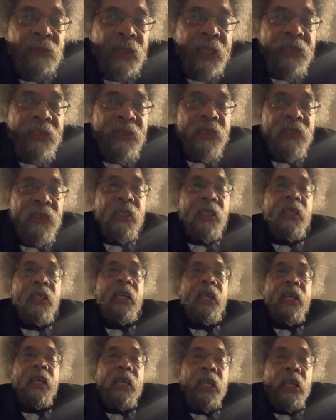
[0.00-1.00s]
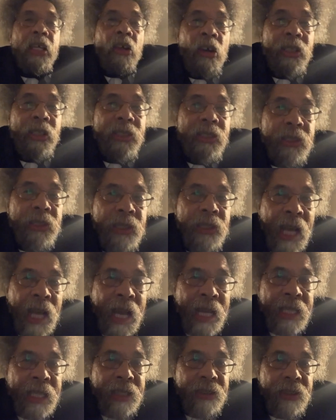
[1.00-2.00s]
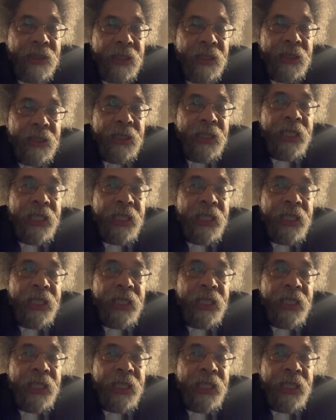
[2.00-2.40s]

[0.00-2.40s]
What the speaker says: decency in our society.